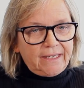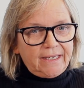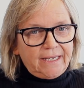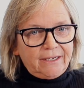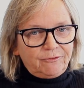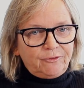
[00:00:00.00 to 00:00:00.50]

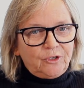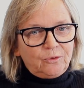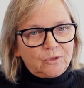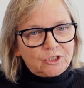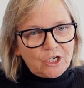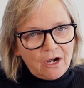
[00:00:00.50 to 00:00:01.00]
If you
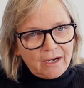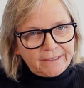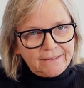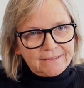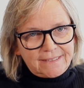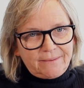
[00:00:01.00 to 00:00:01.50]
were
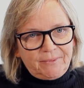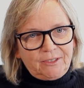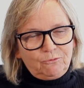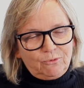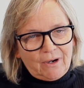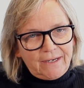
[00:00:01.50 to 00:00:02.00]
talking to somebody
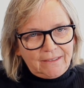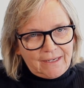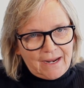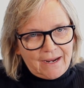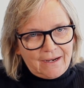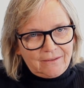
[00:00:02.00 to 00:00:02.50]
right
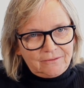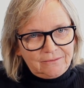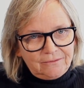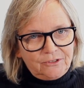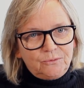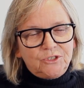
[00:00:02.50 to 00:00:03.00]
now
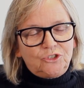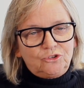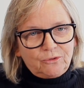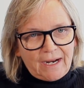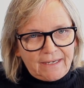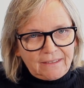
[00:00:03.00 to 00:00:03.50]
who is
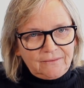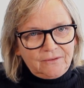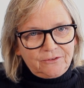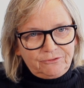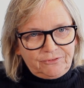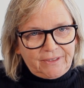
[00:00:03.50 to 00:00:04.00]
dragging
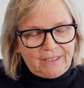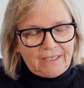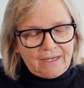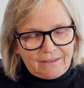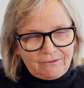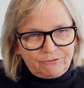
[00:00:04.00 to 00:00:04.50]
their feet
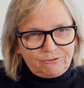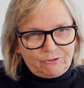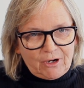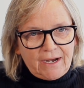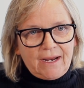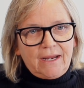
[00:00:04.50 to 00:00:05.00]
and
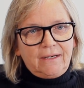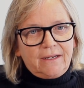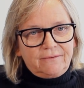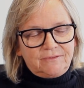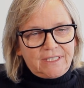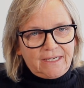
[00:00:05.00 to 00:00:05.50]
afraid
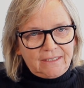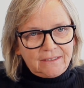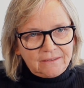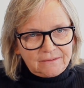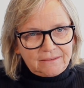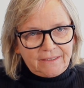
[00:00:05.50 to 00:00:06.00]
of taking
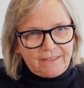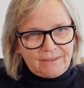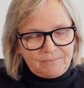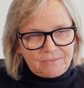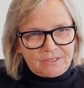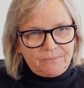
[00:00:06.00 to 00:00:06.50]
the
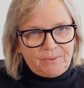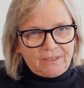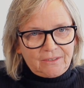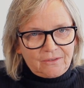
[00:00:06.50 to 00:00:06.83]
leap to being an